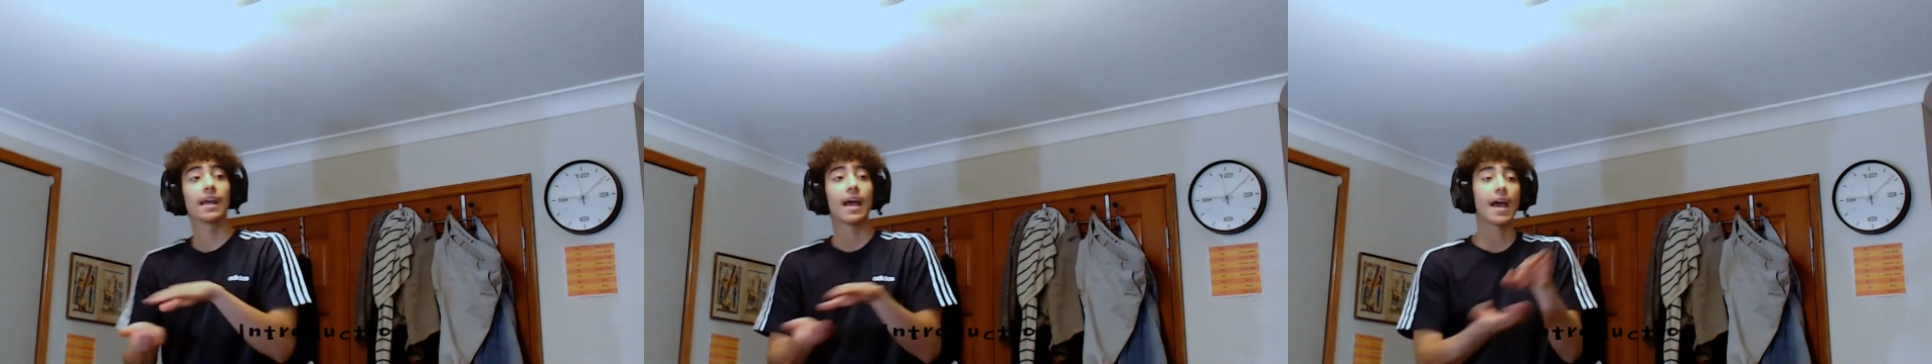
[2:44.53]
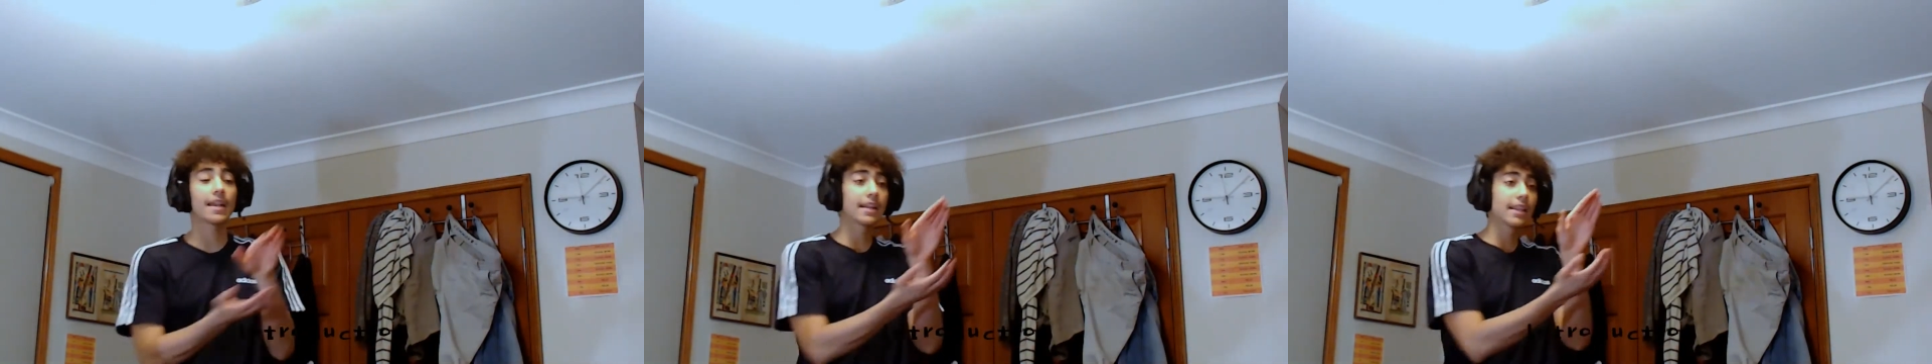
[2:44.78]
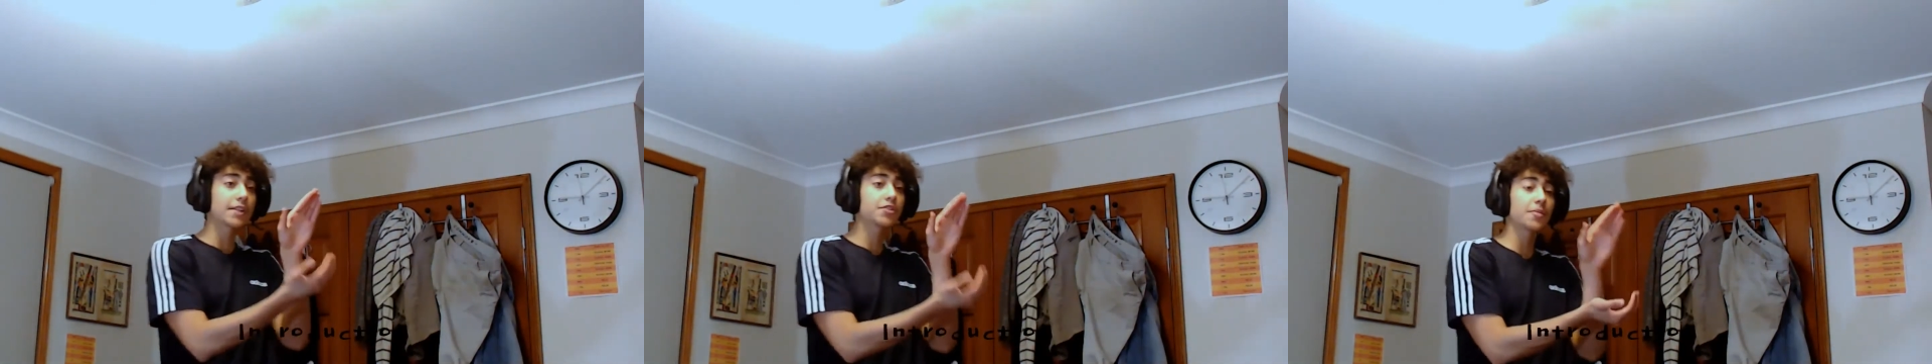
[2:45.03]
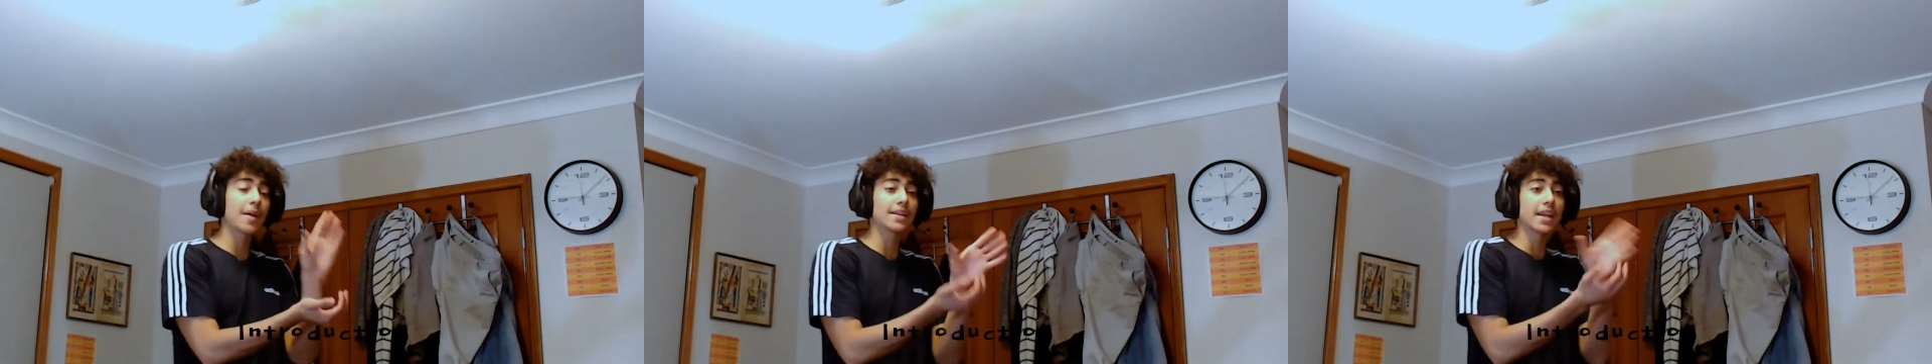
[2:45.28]
an
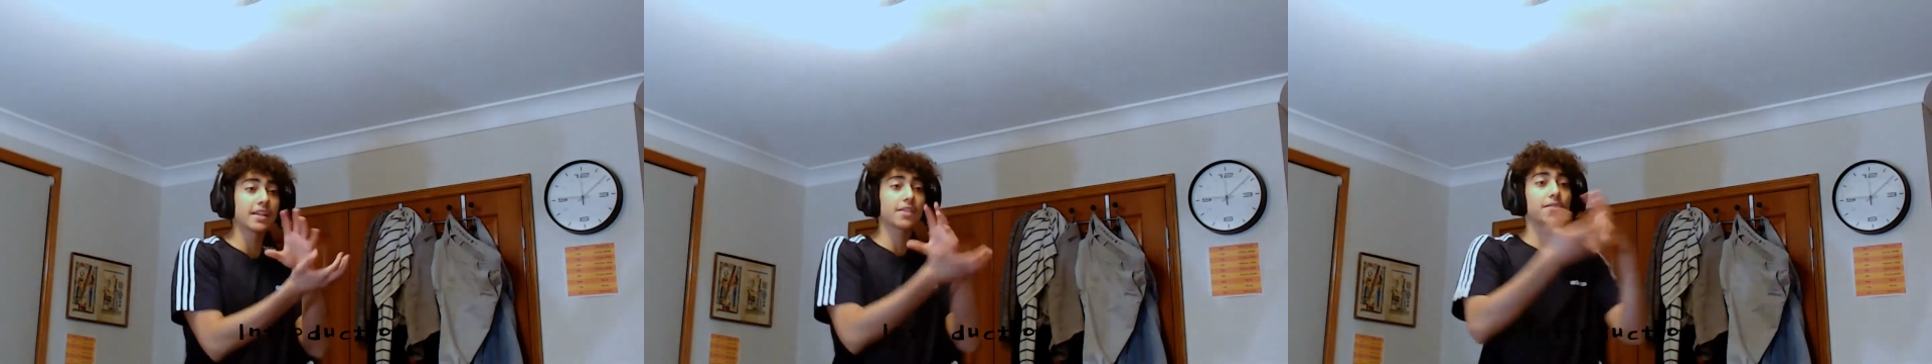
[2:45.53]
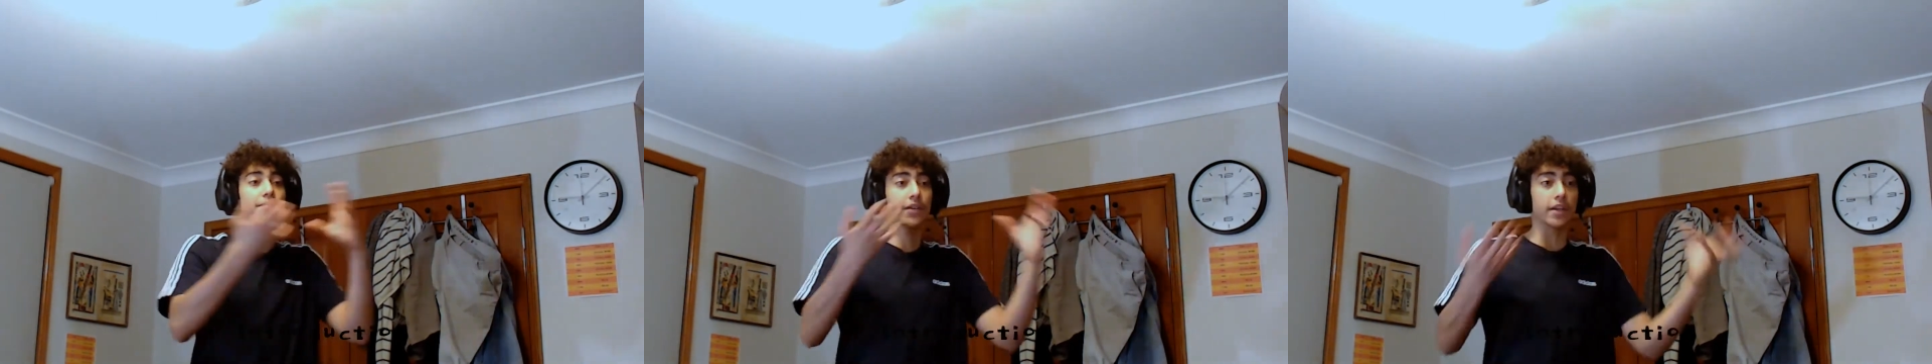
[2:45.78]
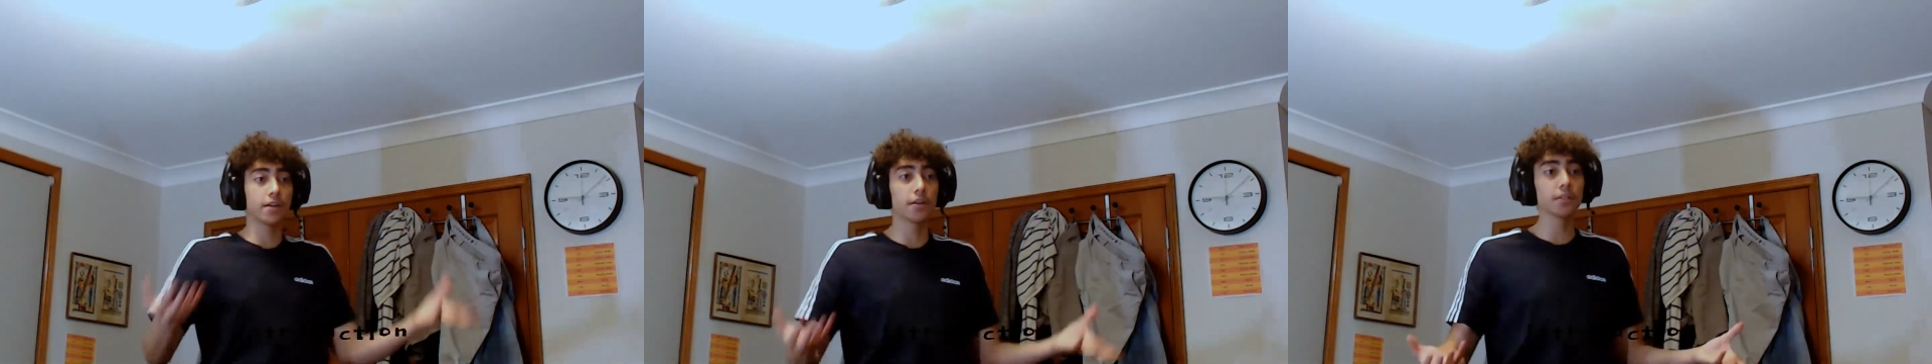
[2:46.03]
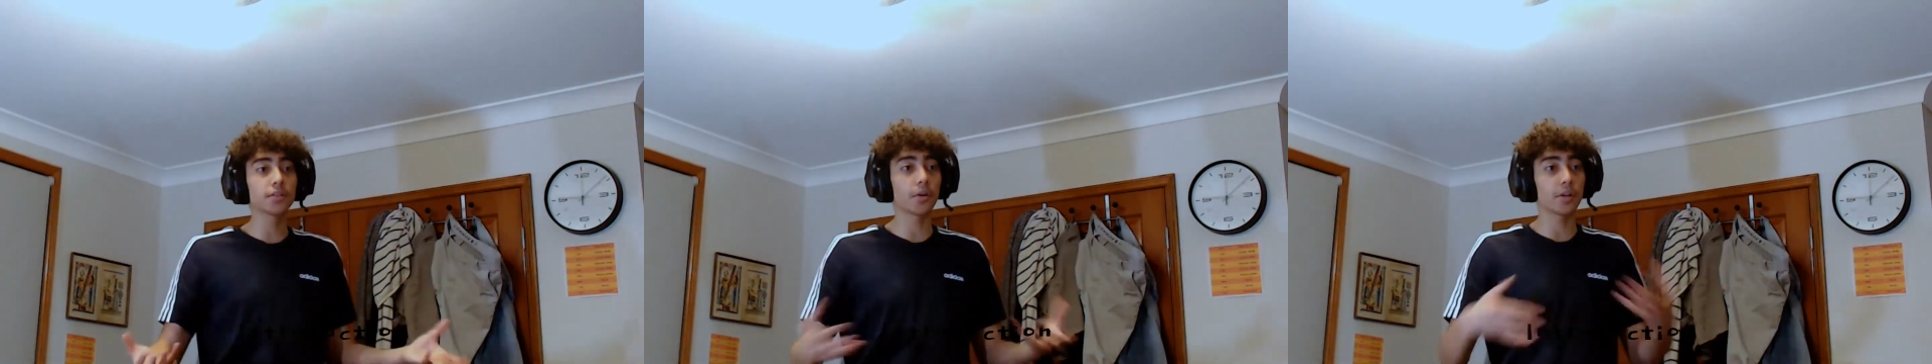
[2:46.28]
electromagnetic
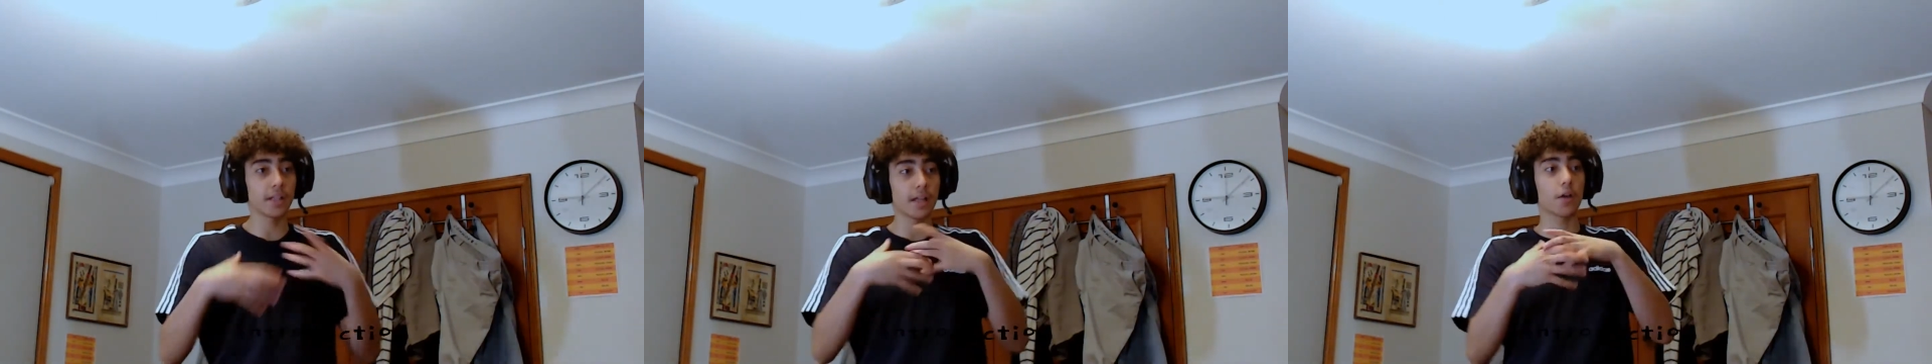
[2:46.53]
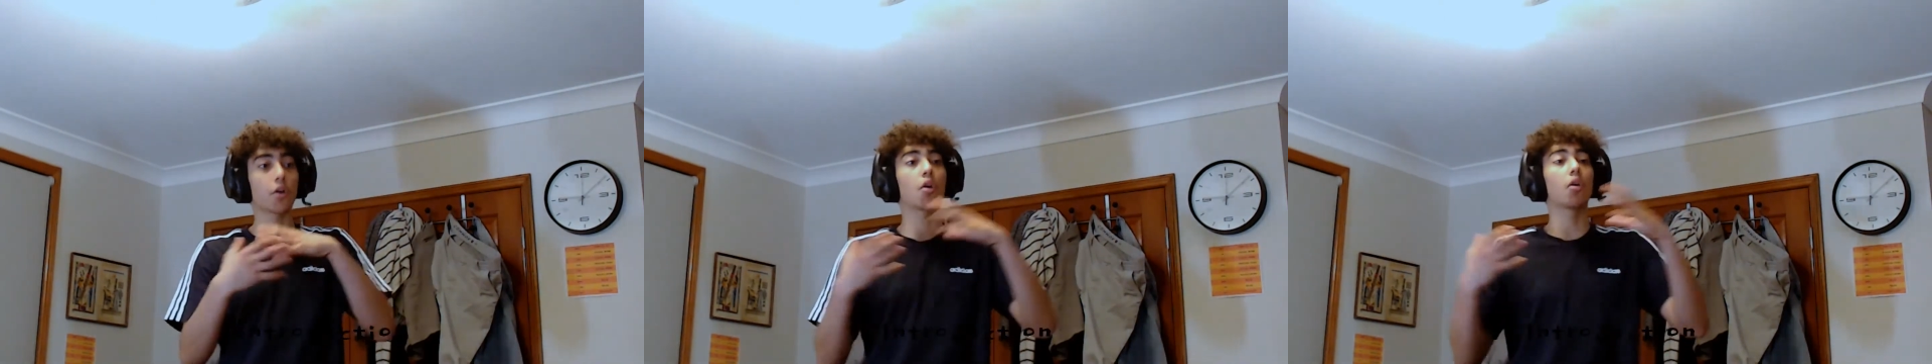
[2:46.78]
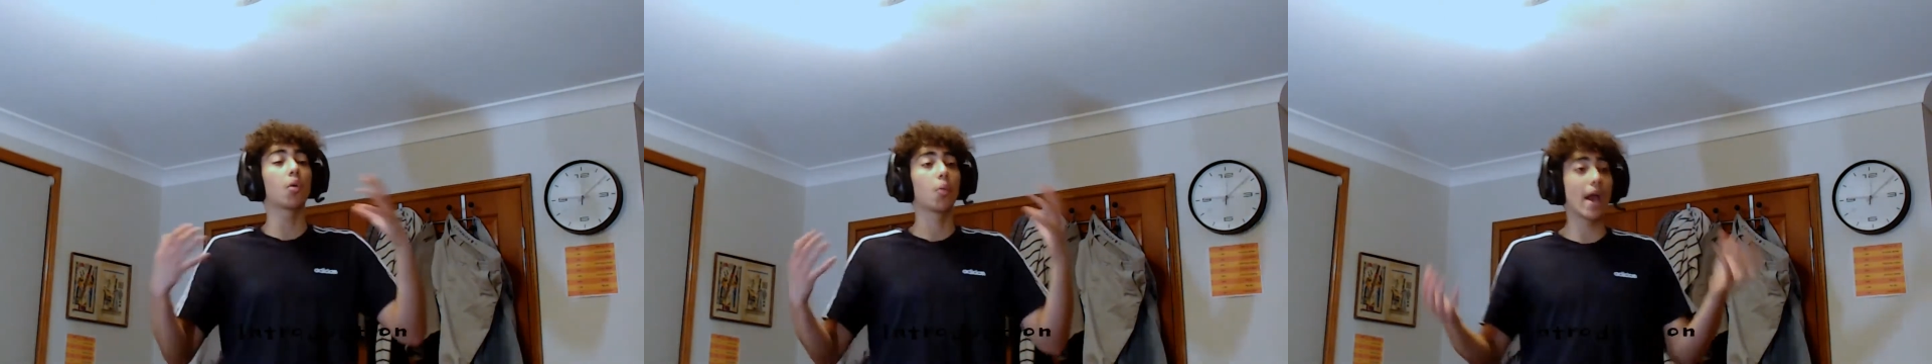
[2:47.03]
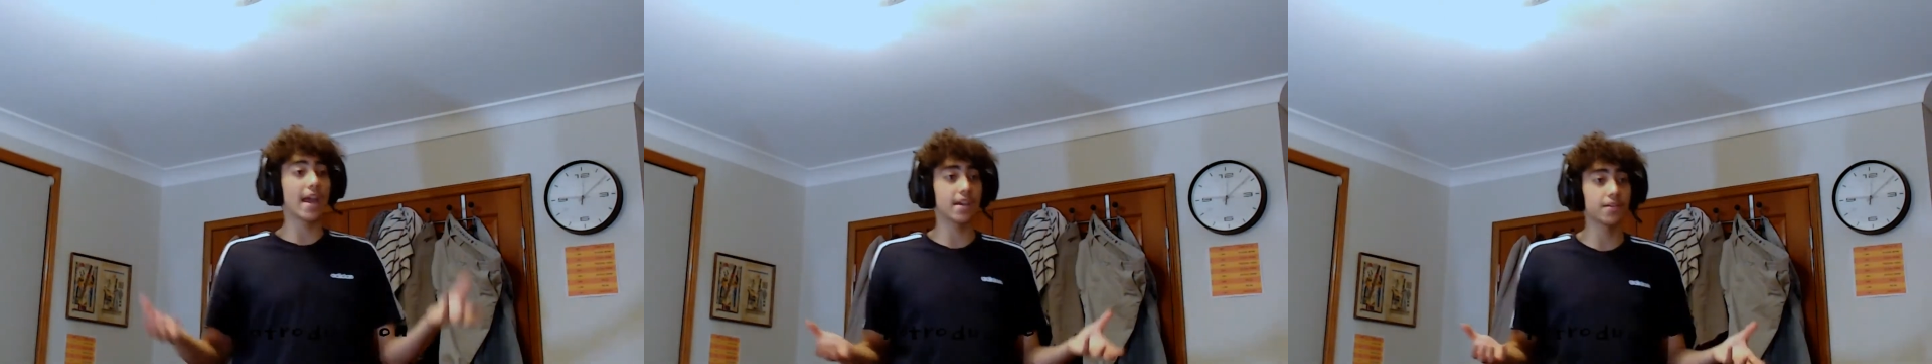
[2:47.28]
field or a
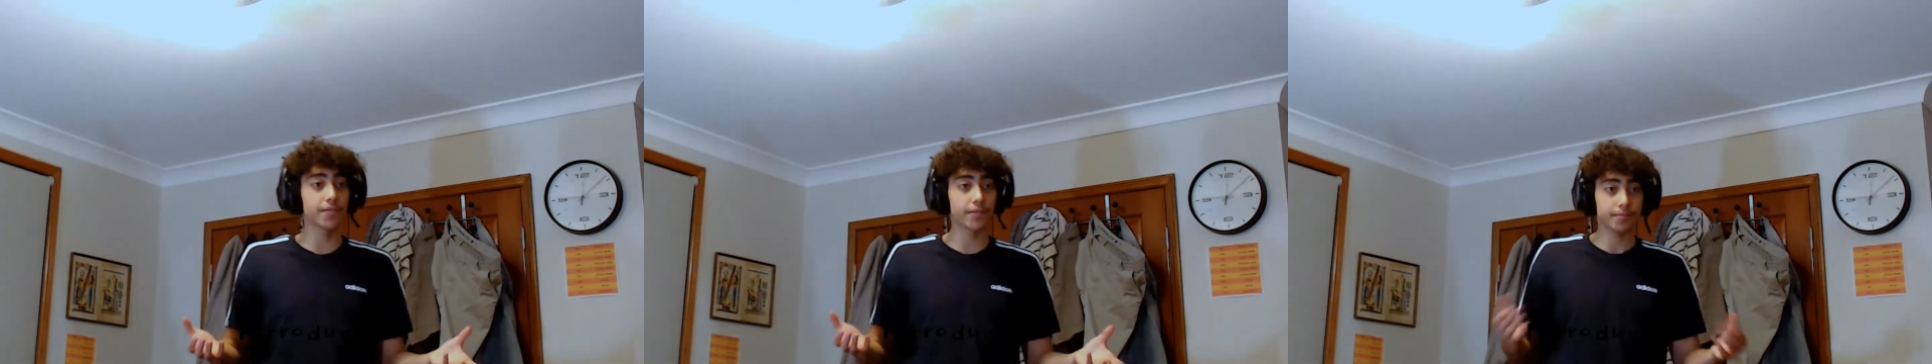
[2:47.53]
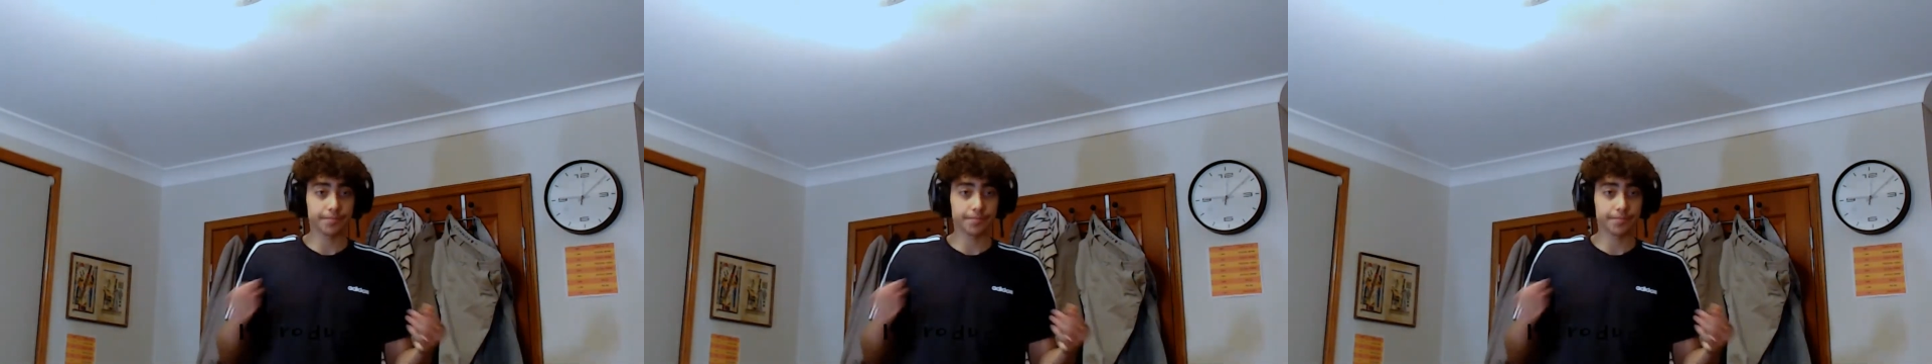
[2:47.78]
wave